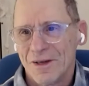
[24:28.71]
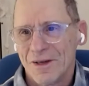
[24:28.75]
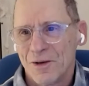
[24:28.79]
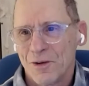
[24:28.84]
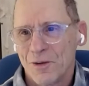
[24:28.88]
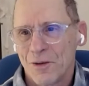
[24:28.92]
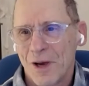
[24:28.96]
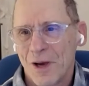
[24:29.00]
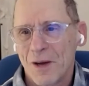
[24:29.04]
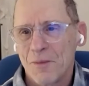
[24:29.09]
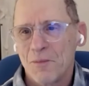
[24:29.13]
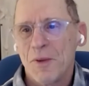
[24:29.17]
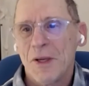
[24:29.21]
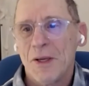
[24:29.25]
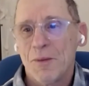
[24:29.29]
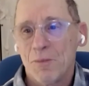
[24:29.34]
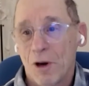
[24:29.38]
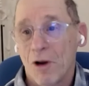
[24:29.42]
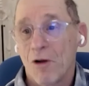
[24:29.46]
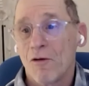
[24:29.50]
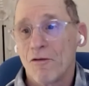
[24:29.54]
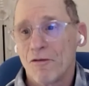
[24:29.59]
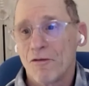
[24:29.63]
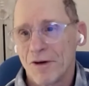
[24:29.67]
right?
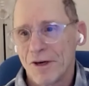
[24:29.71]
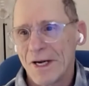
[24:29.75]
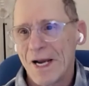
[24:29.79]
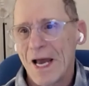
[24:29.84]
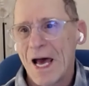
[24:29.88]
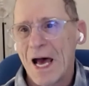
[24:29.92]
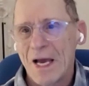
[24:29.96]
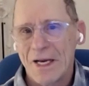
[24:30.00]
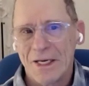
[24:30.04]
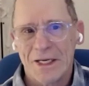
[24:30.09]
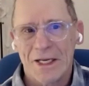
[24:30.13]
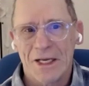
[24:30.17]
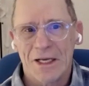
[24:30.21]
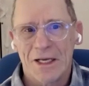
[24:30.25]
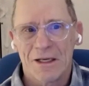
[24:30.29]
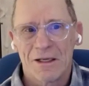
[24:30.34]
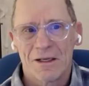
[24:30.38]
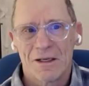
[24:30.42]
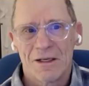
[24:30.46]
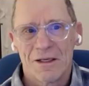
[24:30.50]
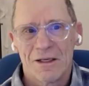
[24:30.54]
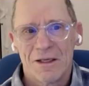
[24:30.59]
People over 90.